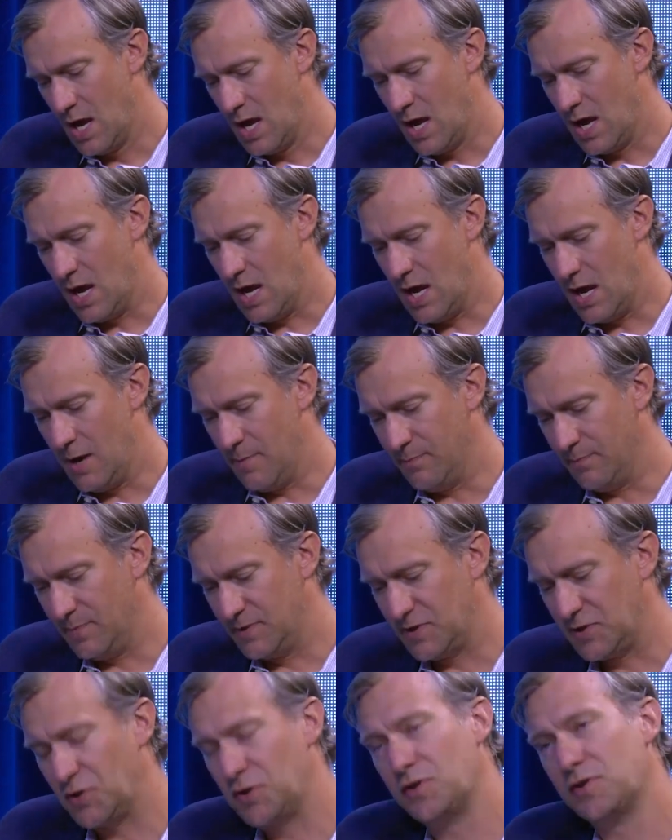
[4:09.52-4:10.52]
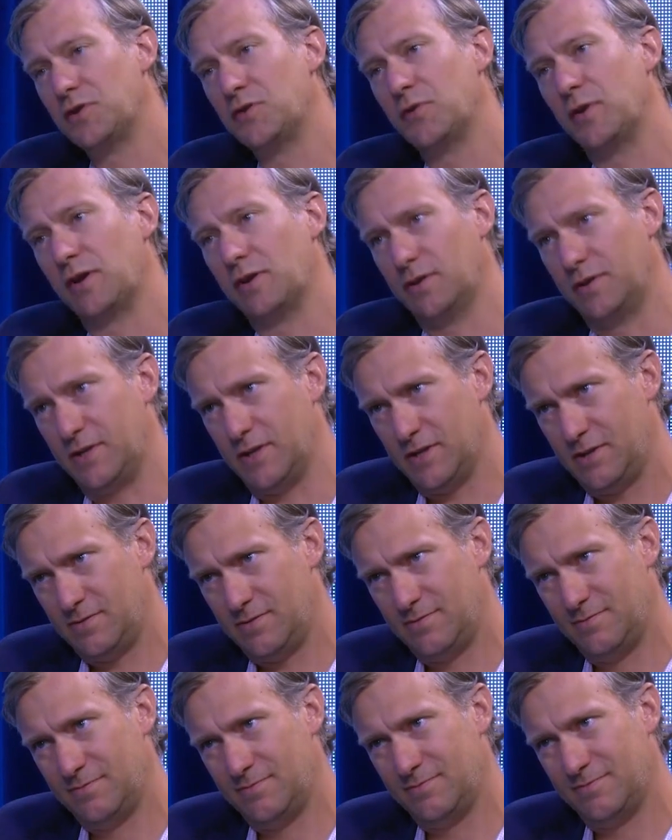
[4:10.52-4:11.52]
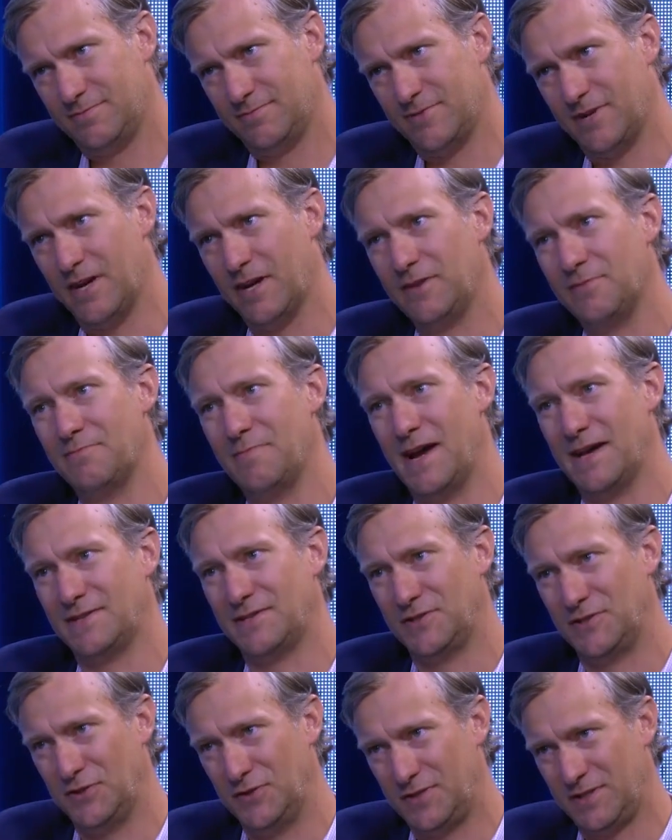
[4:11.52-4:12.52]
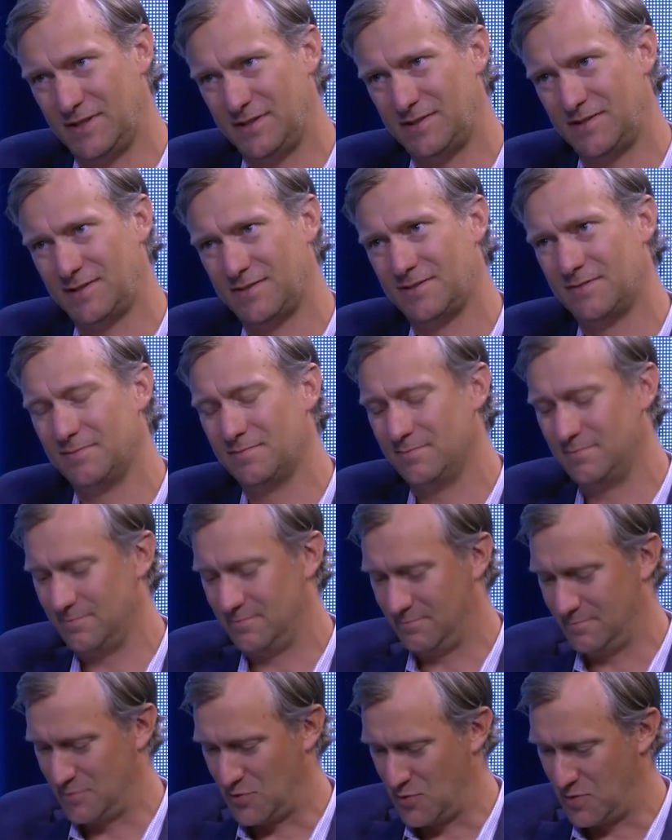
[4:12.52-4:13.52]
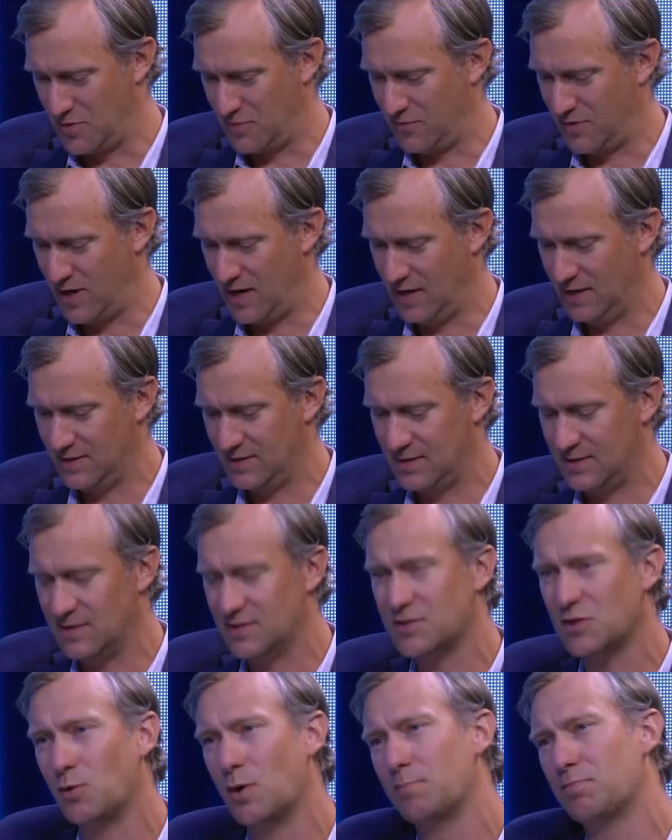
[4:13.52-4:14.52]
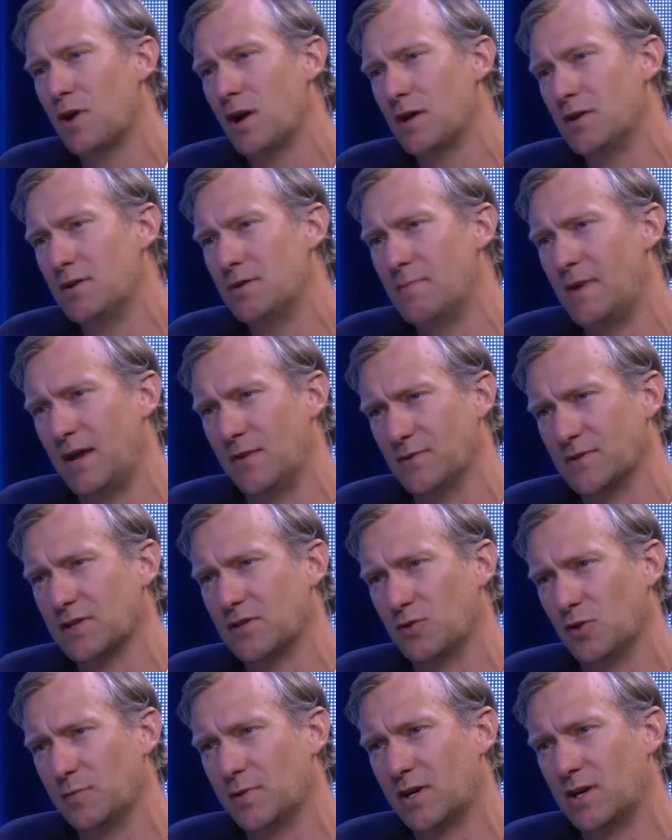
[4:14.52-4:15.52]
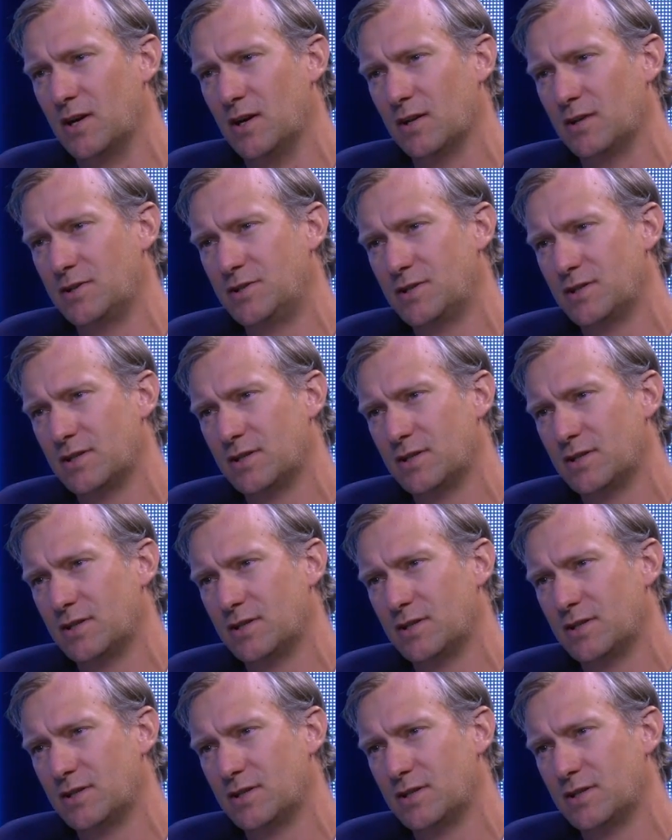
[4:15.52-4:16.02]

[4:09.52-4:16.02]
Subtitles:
And so you're a New Englander, right? Massachusetts, born and raised. So what brought you to Maine? Was it Colby College?